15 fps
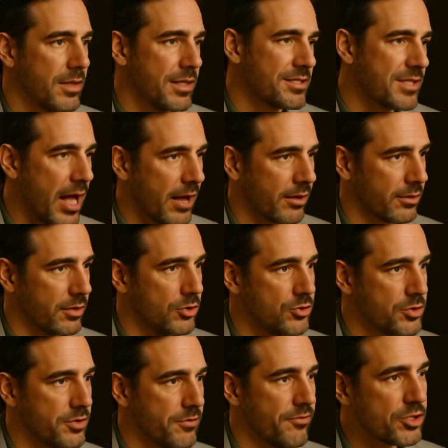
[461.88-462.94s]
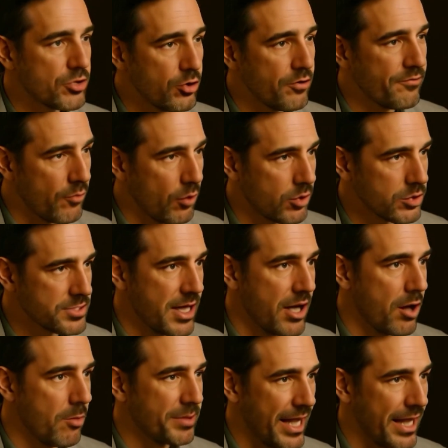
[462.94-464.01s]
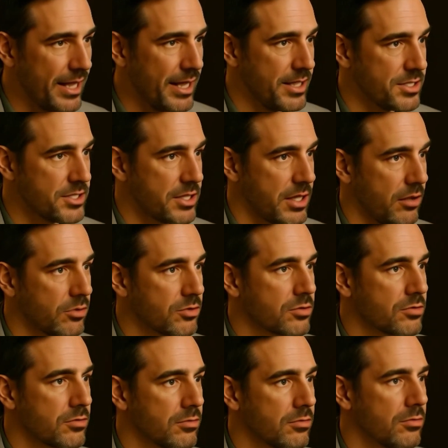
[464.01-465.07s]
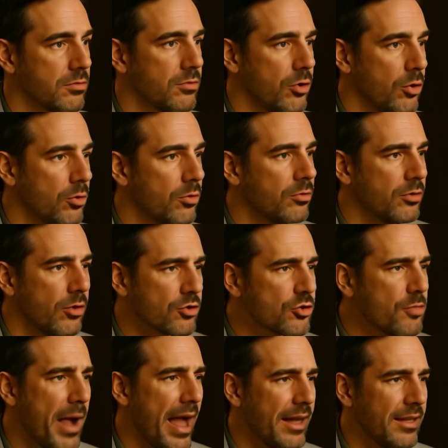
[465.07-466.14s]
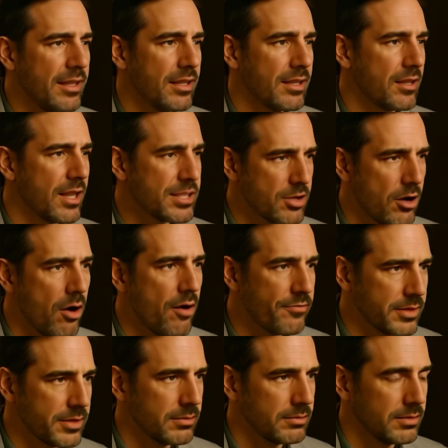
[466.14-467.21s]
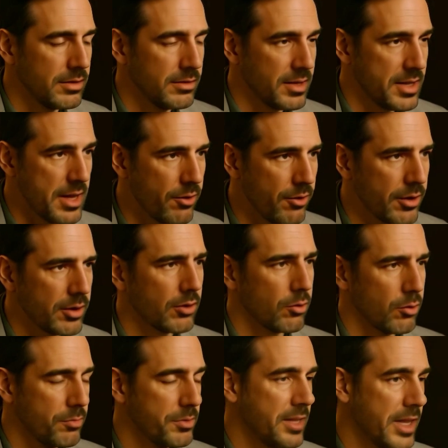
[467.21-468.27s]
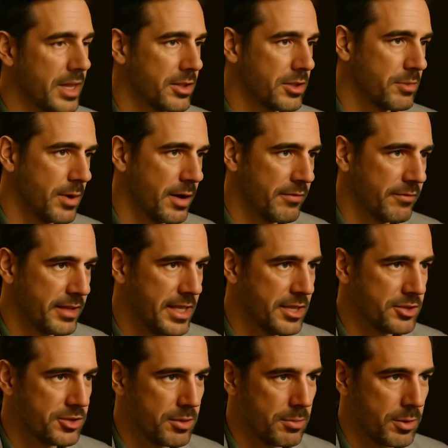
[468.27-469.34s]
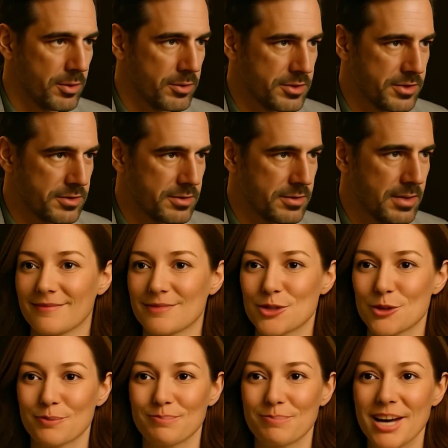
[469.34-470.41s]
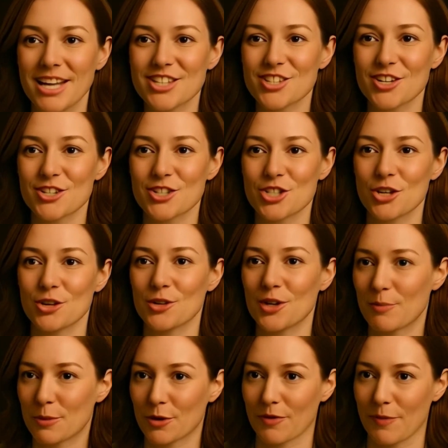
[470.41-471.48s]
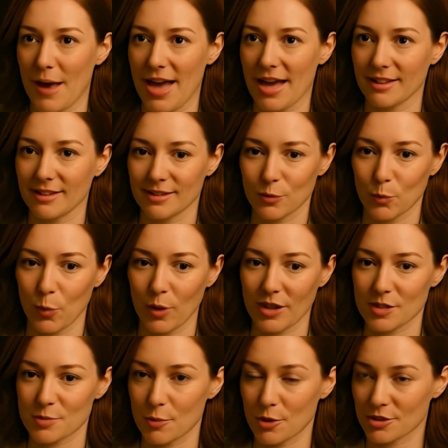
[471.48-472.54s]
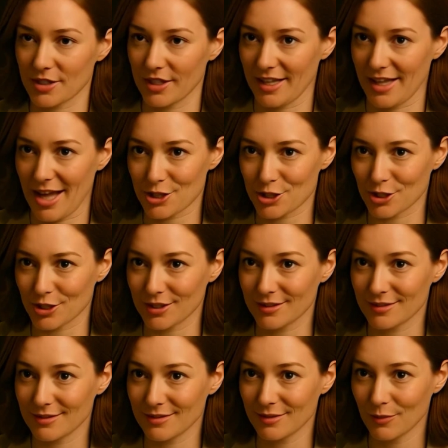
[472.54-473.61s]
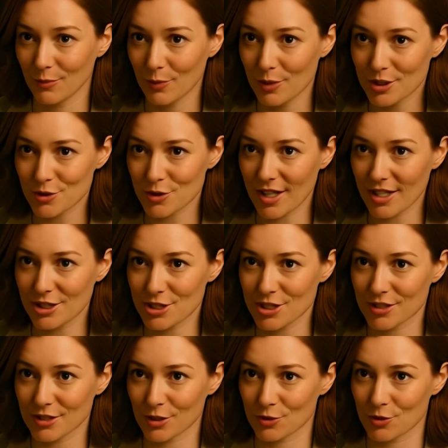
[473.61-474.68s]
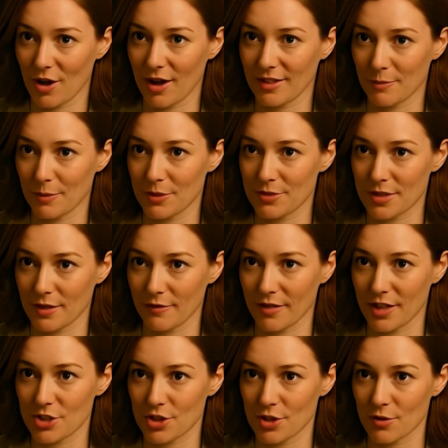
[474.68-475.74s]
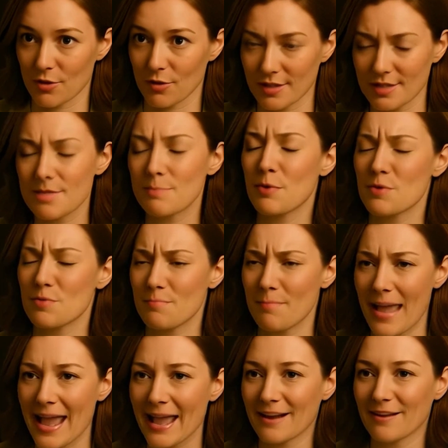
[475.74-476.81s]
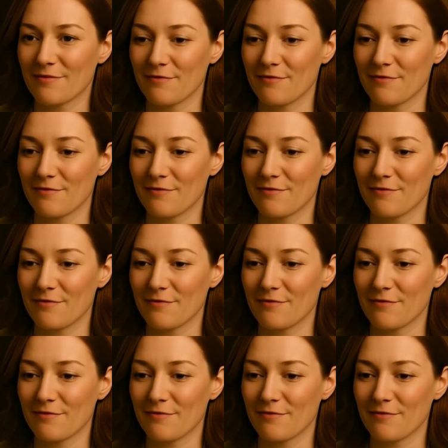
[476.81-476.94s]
Exactly, using physical force to help get it into cells, though those are patented less often than the carrier or molecular modification approaches. So based on the sheer number of patents, where's most of the action? Which strategies are drawing the most innovation, or at least the most patent